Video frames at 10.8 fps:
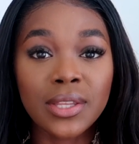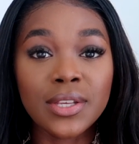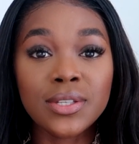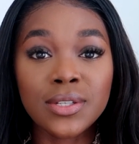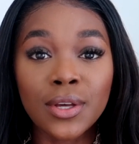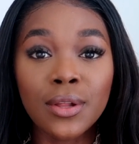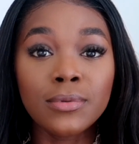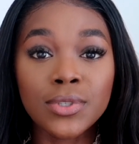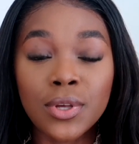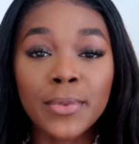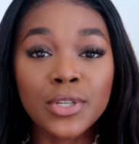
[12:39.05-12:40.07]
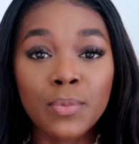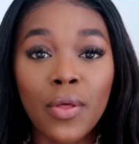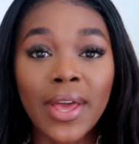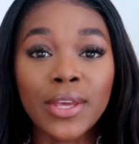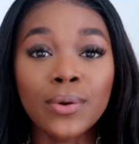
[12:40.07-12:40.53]
There's still so much
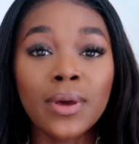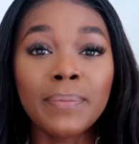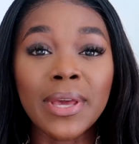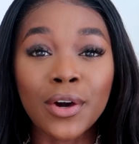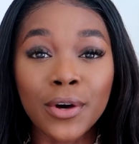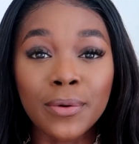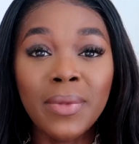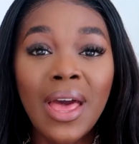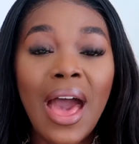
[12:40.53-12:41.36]
more that you can become.